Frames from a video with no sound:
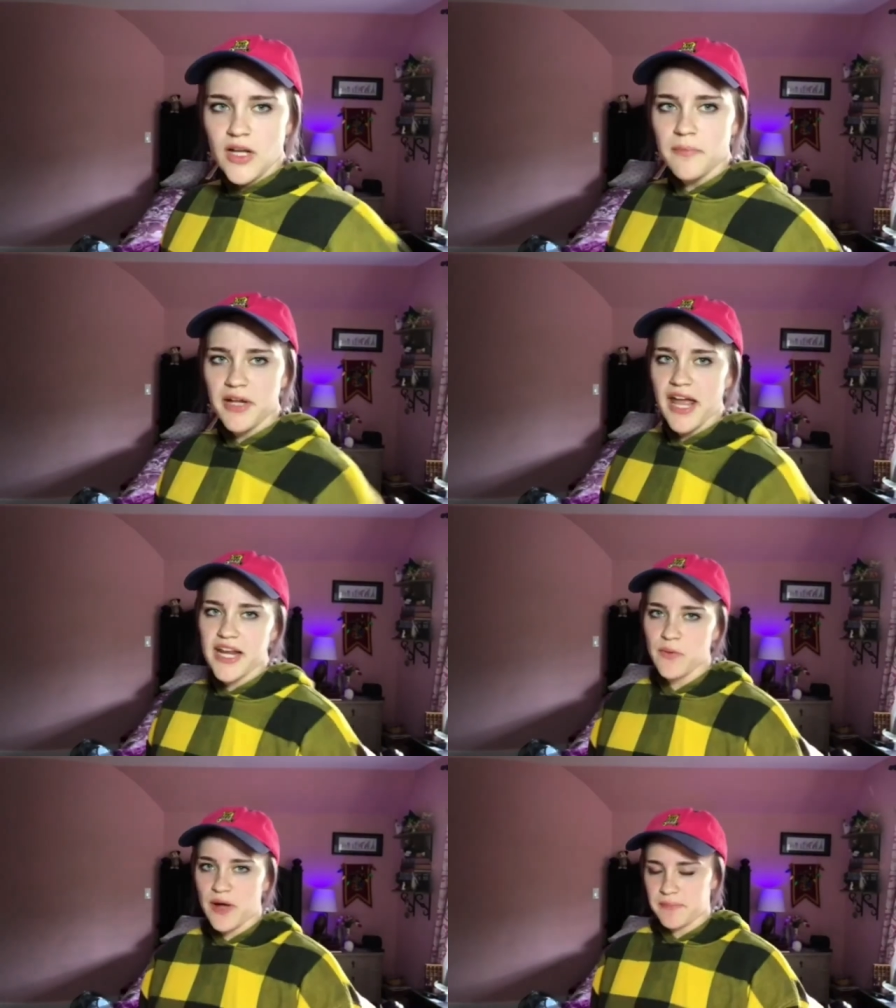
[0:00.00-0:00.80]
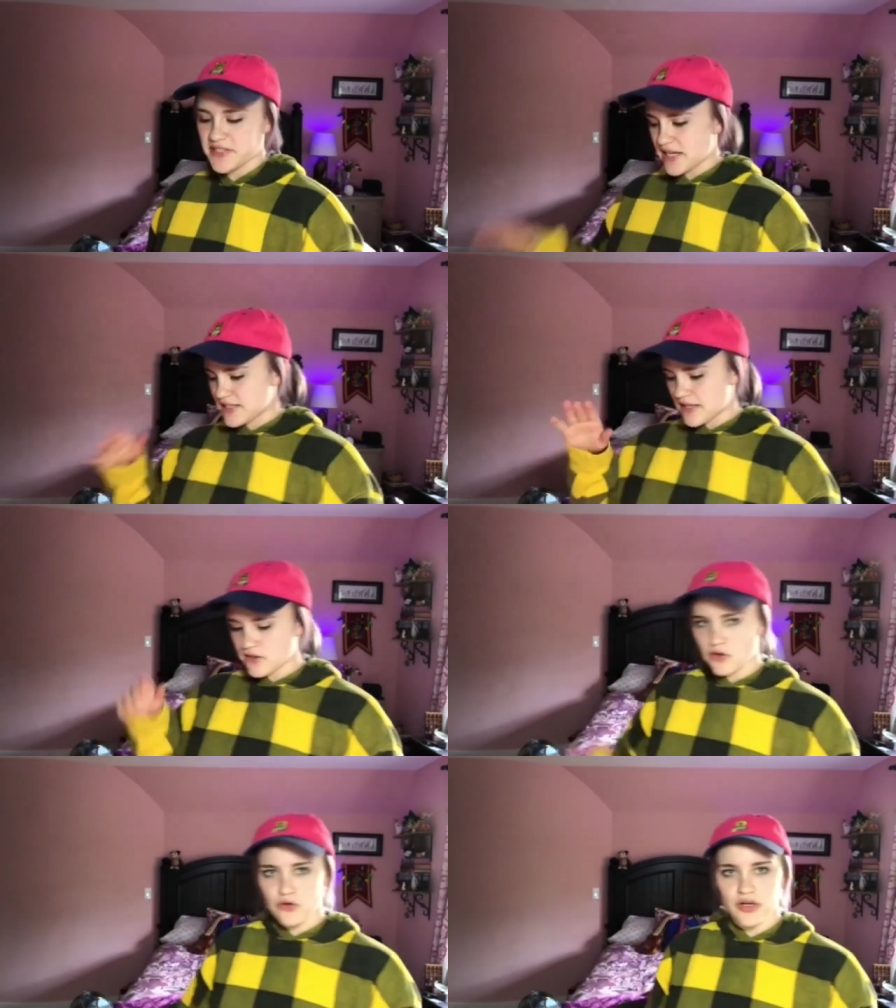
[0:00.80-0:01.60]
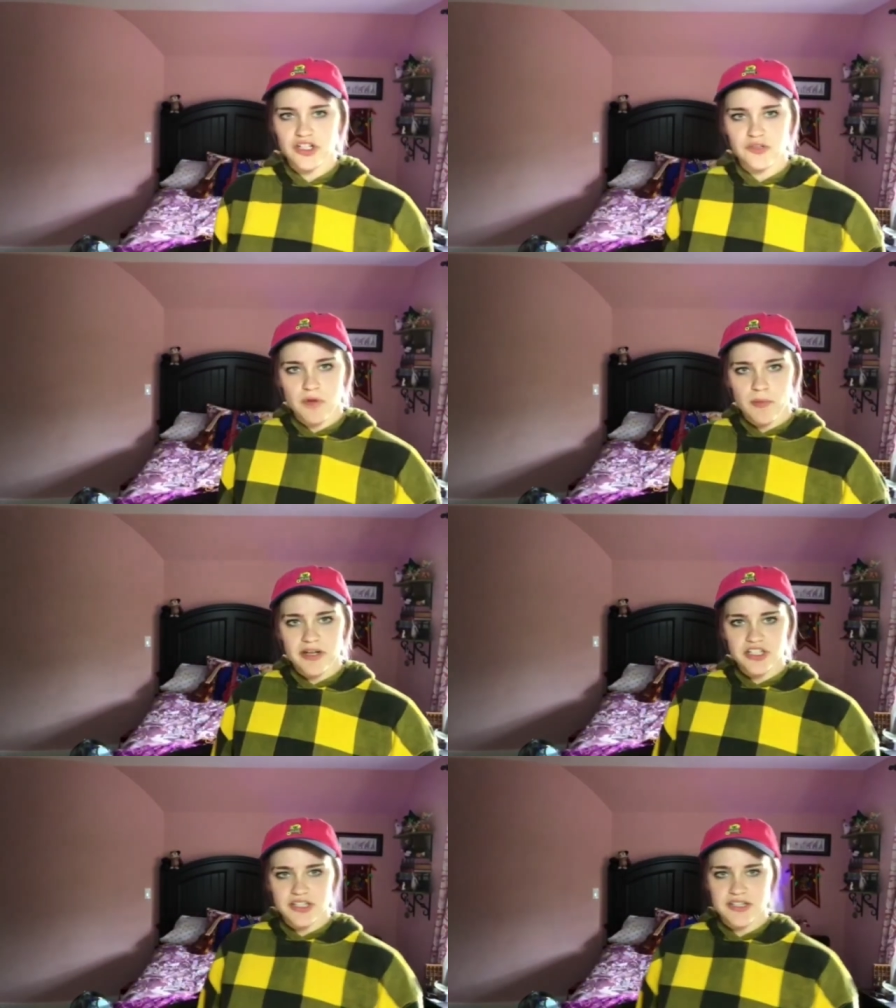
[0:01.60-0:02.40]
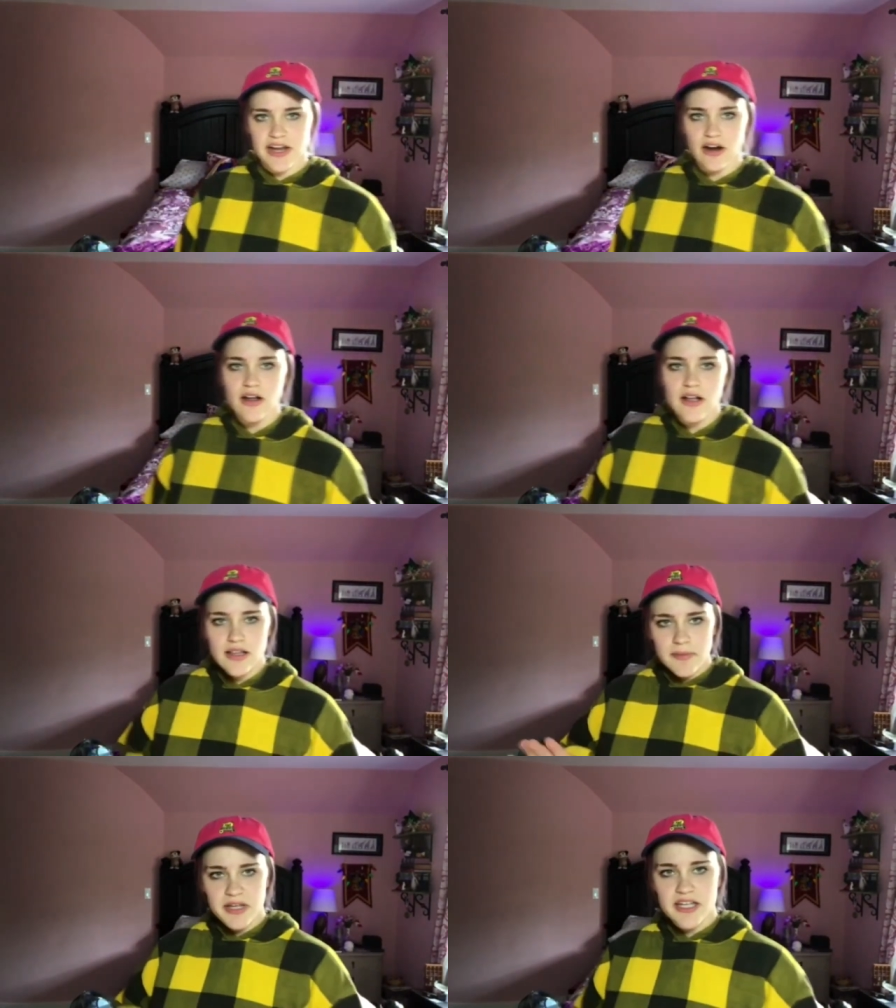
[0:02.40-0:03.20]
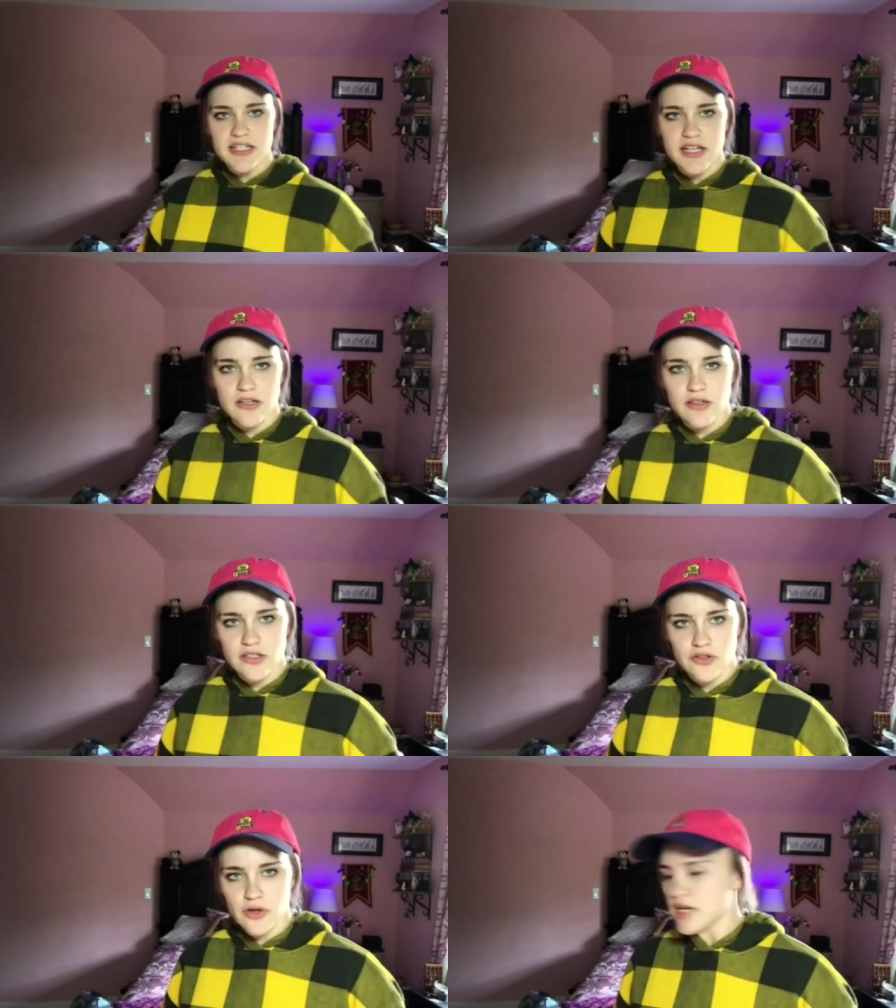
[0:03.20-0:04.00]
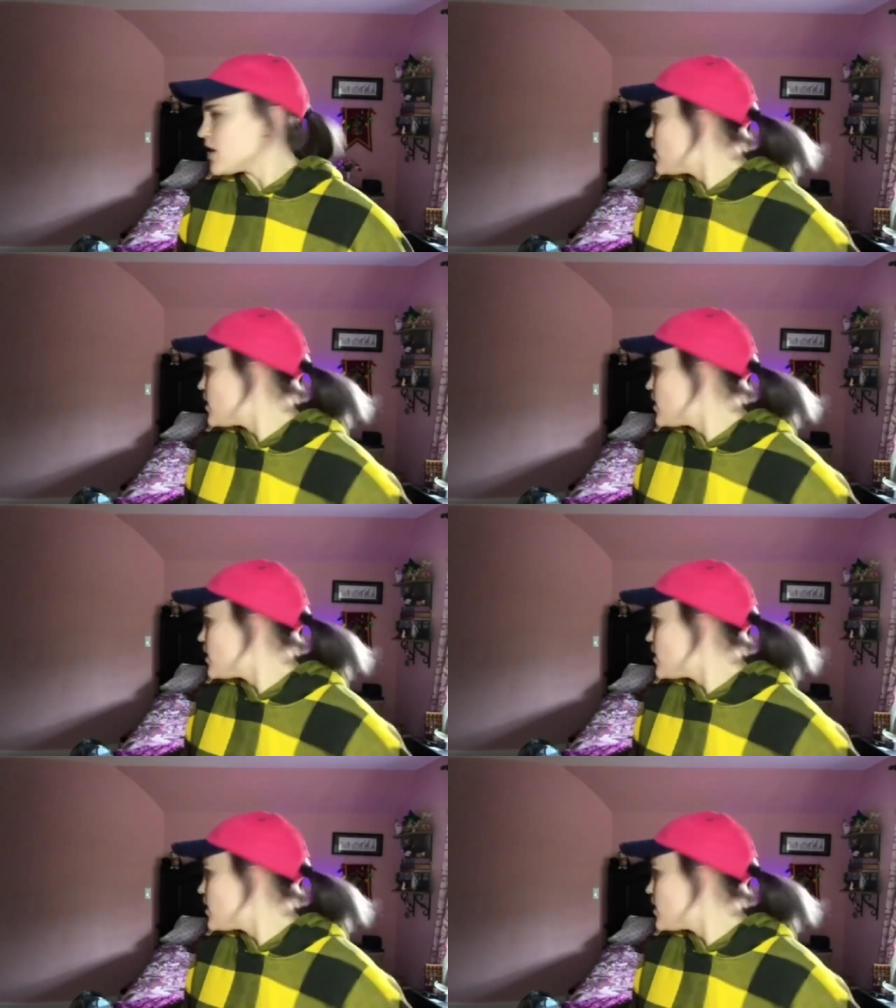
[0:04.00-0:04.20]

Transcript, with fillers: But anyway, besides that little cringe moment just there, let me continue the story.